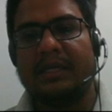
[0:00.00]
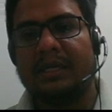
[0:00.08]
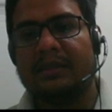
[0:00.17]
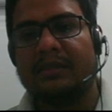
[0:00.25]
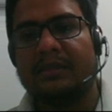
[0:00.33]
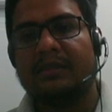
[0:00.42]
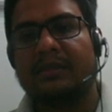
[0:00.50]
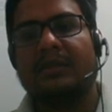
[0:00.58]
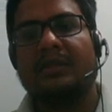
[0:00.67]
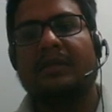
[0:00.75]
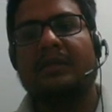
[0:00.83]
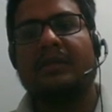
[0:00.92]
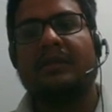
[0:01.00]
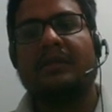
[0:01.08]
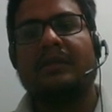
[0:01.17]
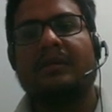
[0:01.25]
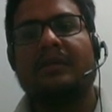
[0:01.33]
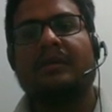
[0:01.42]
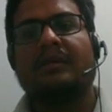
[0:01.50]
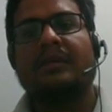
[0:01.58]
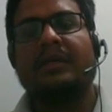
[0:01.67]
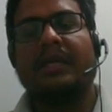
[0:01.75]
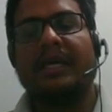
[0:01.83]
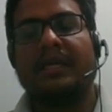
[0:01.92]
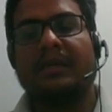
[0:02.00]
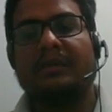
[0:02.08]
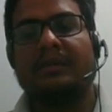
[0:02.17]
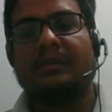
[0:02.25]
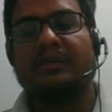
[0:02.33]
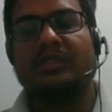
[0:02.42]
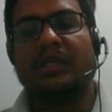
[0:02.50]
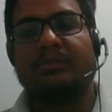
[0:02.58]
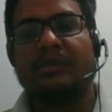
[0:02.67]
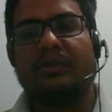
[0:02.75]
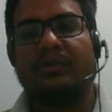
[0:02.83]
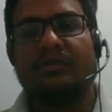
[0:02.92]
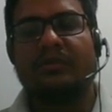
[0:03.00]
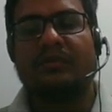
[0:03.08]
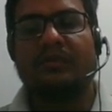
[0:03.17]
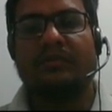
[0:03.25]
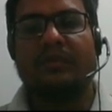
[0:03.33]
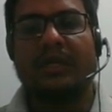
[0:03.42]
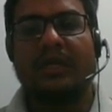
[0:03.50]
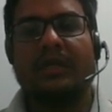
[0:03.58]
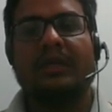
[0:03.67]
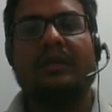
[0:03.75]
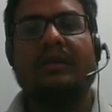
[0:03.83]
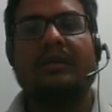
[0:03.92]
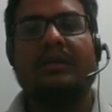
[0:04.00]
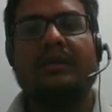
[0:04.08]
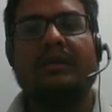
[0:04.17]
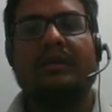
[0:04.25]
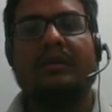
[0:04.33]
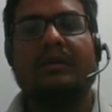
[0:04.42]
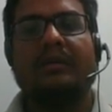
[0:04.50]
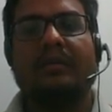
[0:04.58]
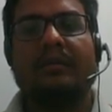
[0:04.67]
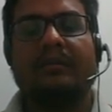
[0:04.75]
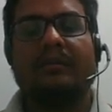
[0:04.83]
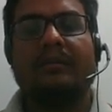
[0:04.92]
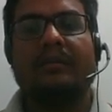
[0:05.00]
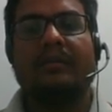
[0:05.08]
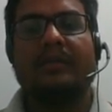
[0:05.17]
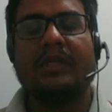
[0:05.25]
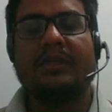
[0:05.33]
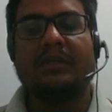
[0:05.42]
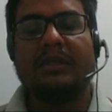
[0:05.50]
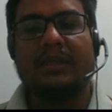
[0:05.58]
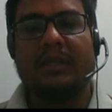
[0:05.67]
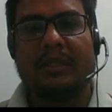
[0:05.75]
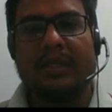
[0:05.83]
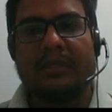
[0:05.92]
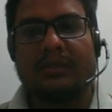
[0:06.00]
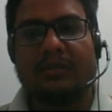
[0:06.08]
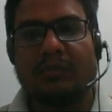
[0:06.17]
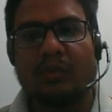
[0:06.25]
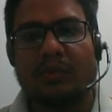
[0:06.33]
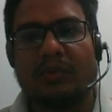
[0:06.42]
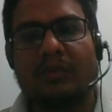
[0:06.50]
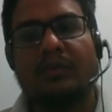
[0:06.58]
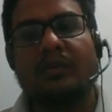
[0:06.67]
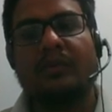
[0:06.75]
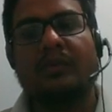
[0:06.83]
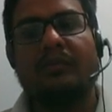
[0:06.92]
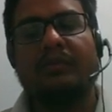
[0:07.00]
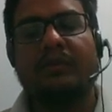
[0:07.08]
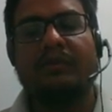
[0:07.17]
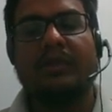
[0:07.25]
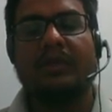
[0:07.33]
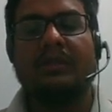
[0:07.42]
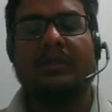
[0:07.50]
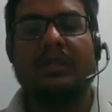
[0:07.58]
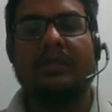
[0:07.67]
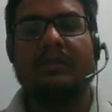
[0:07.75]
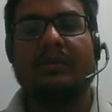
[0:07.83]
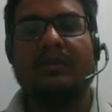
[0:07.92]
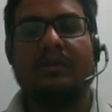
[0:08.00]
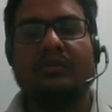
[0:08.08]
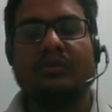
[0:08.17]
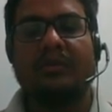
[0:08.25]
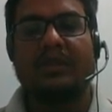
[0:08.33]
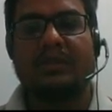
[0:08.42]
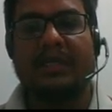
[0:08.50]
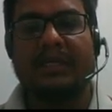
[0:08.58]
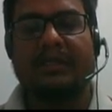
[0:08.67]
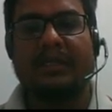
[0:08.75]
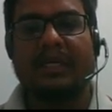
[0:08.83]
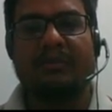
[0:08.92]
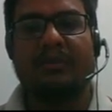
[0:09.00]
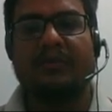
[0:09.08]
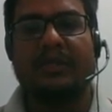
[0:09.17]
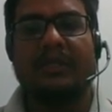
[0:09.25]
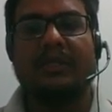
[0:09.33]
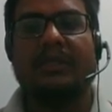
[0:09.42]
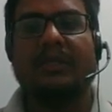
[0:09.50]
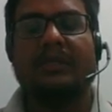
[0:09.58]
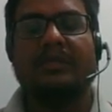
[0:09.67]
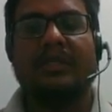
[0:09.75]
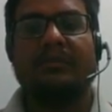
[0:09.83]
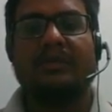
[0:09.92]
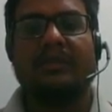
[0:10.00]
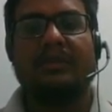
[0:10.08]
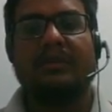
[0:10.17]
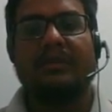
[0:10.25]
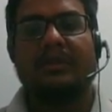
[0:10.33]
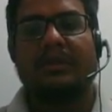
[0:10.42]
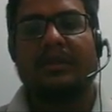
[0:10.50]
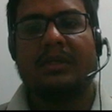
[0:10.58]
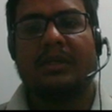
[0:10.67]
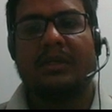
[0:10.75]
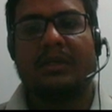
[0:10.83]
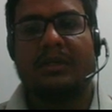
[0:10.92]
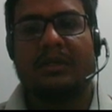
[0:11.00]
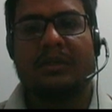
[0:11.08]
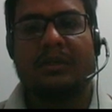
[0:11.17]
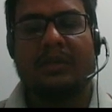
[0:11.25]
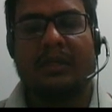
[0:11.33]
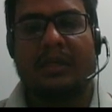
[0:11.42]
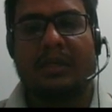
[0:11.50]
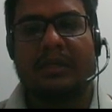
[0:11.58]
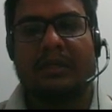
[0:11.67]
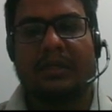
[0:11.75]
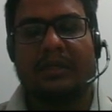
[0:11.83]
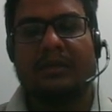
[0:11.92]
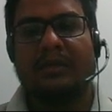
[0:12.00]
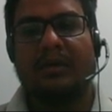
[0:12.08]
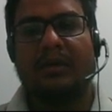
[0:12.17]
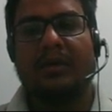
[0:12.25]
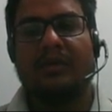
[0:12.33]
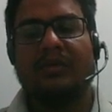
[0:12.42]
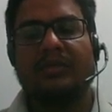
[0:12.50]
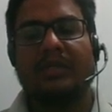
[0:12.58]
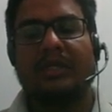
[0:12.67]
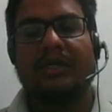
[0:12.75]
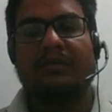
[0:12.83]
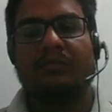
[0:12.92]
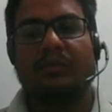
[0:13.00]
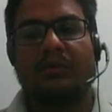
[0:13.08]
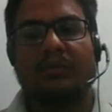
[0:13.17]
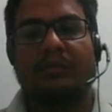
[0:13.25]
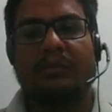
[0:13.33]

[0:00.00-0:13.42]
other, in any other chapter also, if you feel that it is more difficult, then also please write the name of that chapter, and then we shall give more